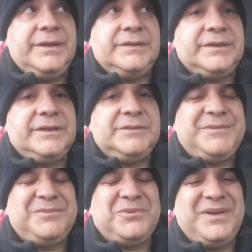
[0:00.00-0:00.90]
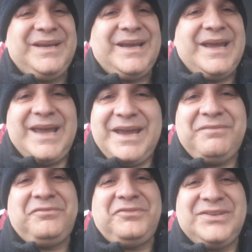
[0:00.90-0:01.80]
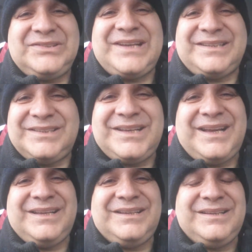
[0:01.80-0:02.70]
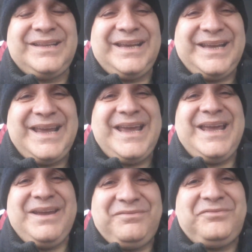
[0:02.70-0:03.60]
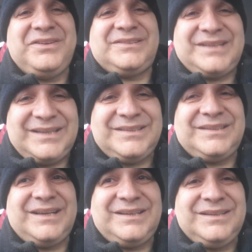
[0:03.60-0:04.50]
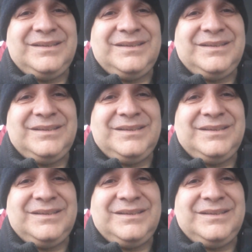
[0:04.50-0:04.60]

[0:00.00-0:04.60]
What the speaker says: He said, "These people are here every Saturday. They're here every Saturday.